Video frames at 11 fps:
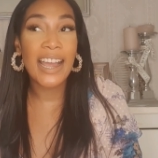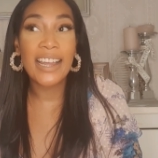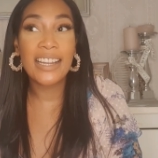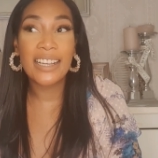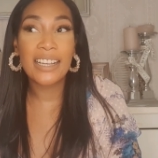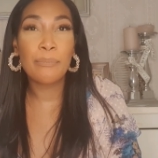
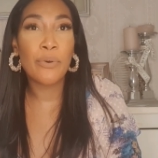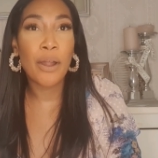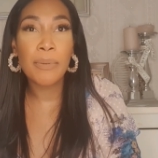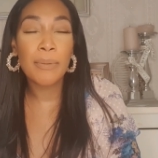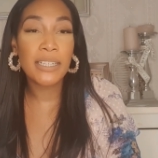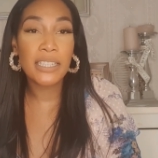like a
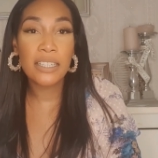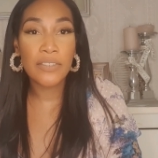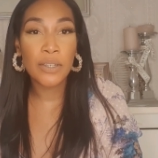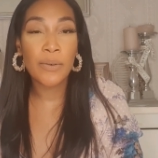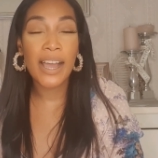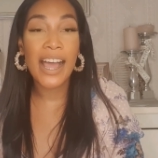problem I didn't
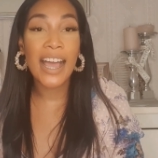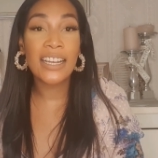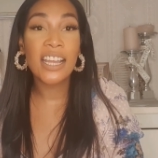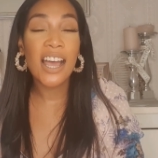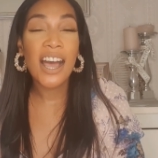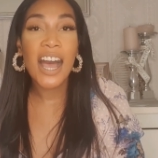even know I had.
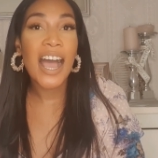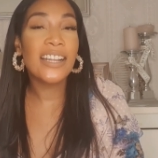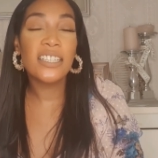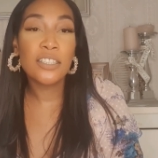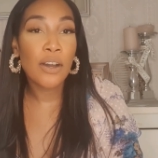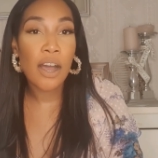I
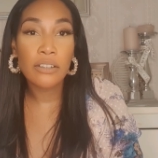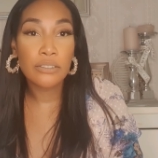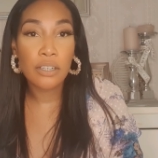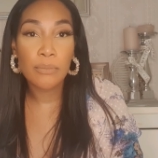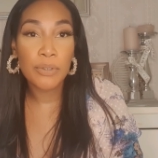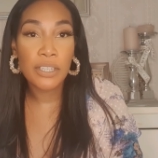didn't know how to
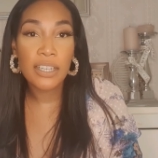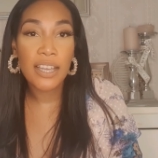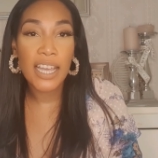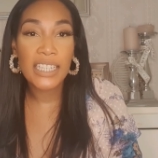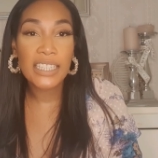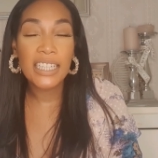
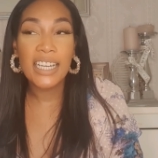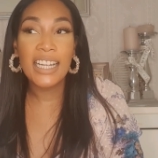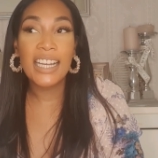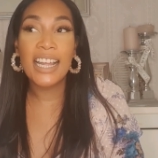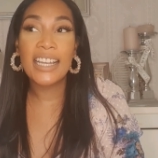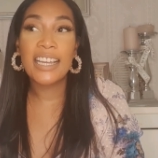communicate.
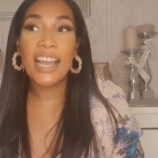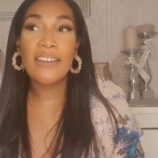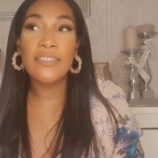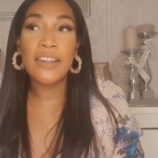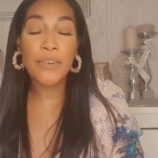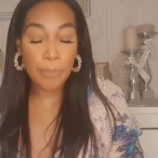Like,
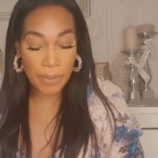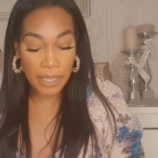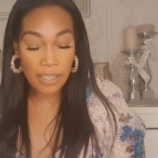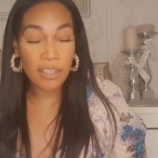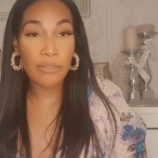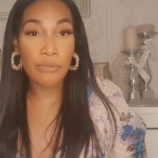I've never
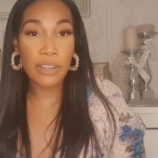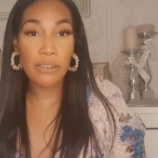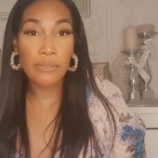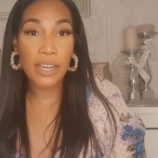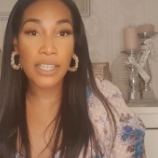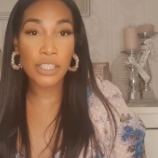been in a real
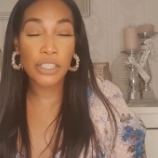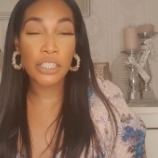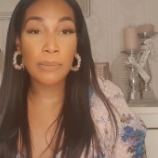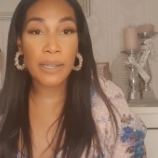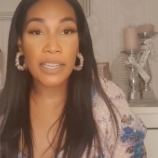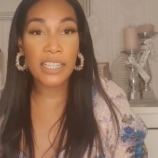
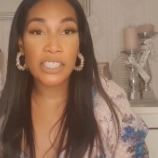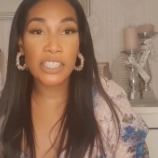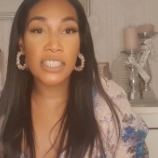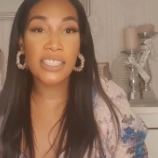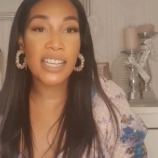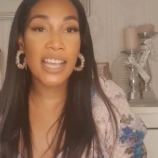relationship. Like I
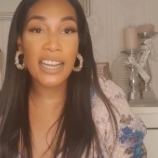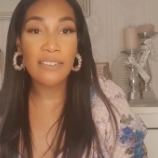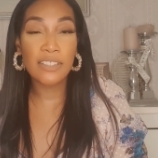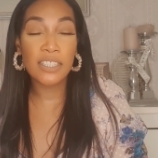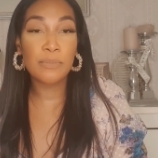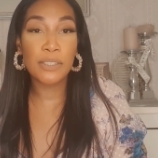just said,
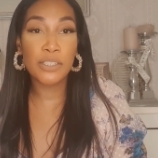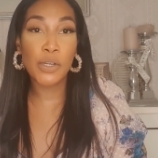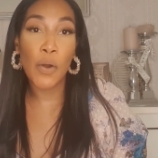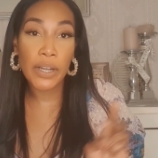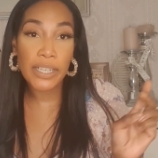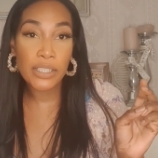I've just been
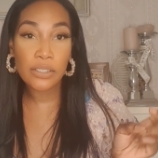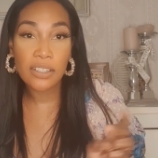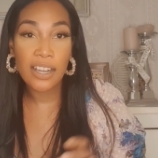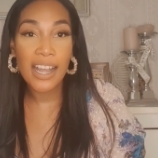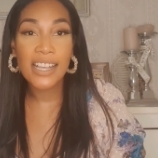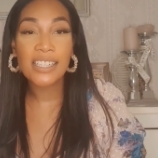talking to
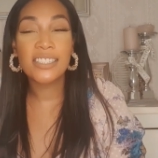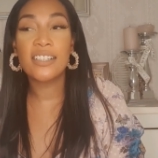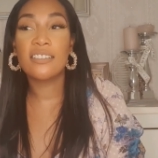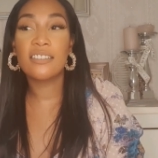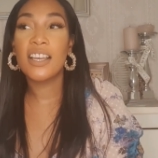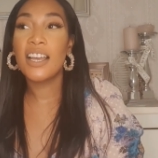guys,
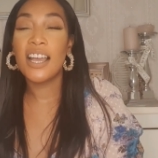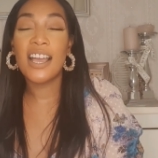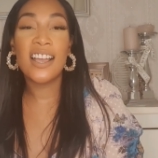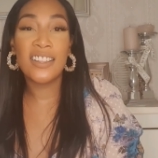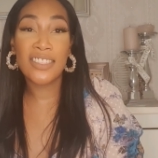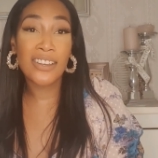and
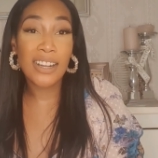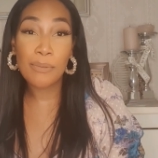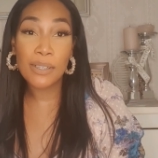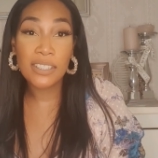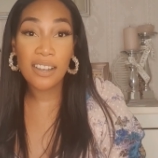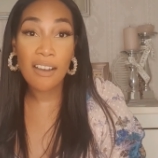I thought I
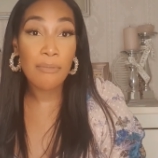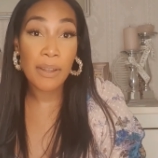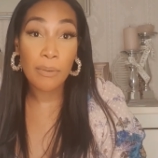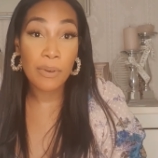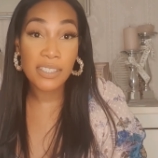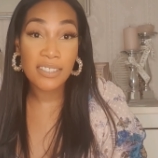was in love, but
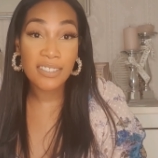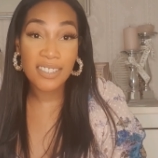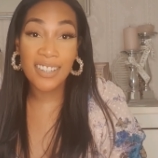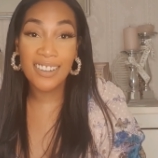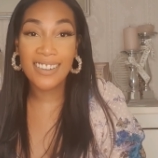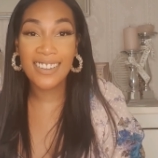I wasn't.
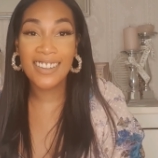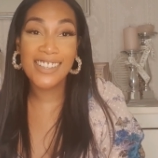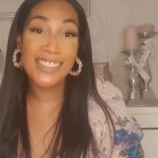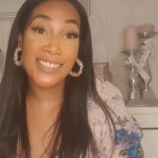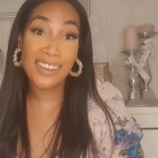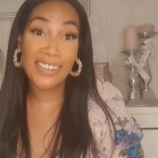
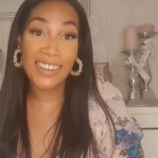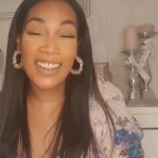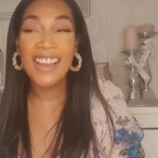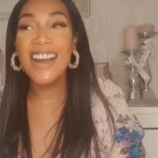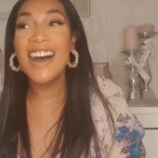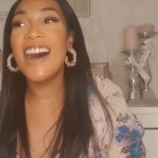Sorry.
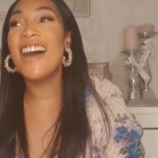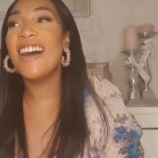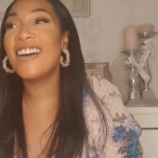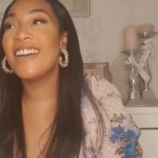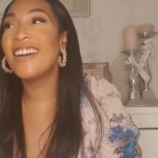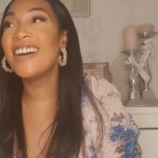
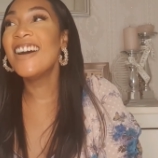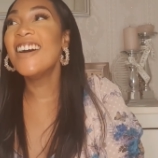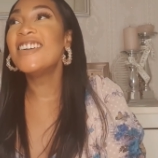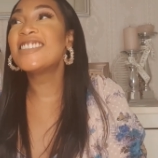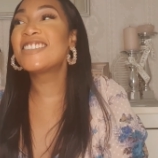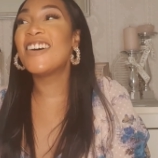
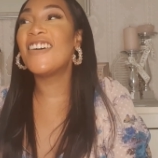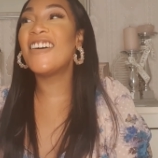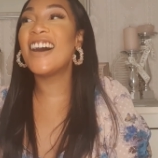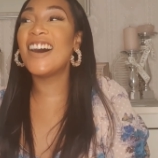So